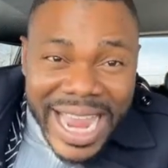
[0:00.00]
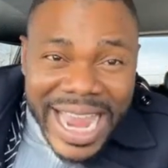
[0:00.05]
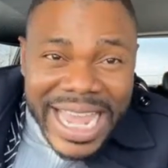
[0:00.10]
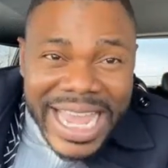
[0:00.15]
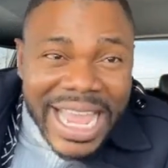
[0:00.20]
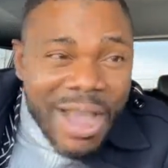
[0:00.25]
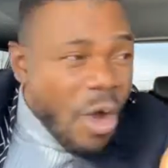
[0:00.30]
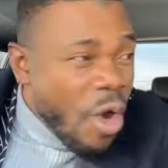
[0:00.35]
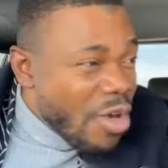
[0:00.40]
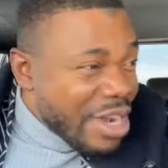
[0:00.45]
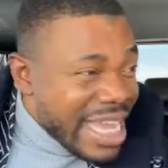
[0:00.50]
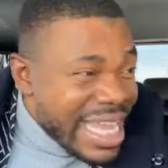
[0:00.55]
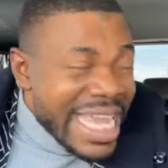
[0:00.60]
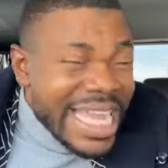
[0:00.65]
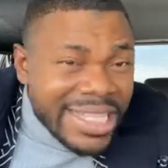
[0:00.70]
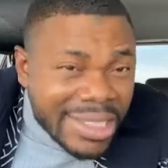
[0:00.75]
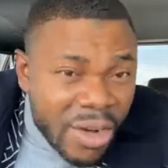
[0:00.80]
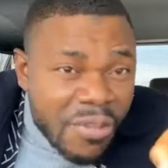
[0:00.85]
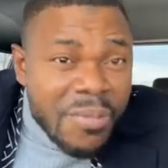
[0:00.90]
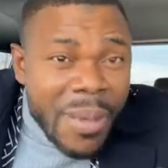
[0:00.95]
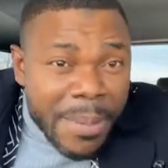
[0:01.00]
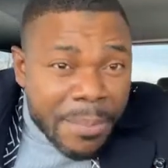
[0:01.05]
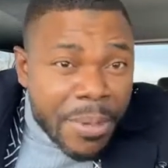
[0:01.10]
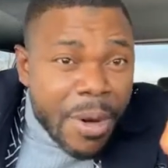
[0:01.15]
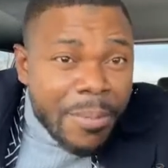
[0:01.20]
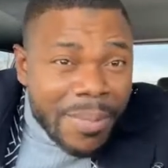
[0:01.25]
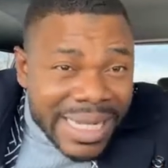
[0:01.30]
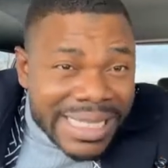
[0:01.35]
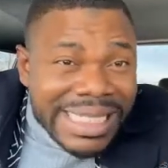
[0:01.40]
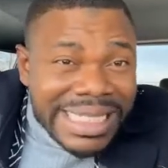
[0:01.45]
Eh? On each of my
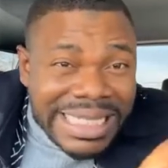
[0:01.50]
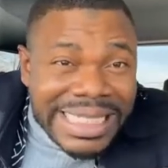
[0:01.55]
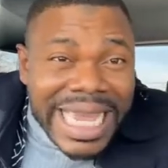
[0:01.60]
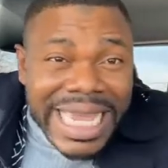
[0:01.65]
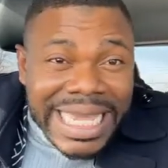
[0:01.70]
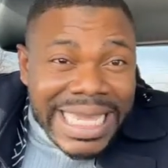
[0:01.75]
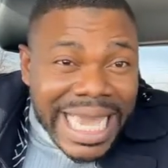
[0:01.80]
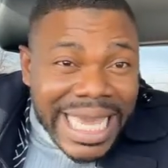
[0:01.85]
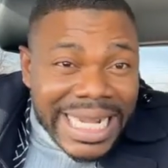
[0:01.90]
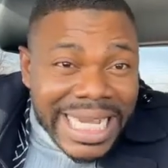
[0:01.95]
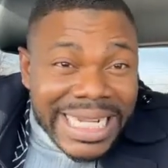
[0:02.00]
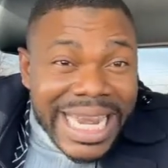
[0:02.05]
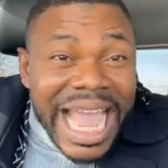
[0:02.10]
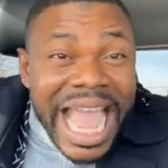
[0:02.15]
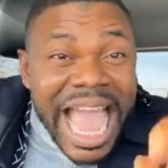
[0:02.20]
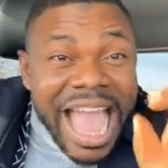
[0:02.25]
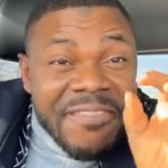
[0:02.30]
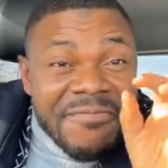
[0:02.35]
properties here in Canada,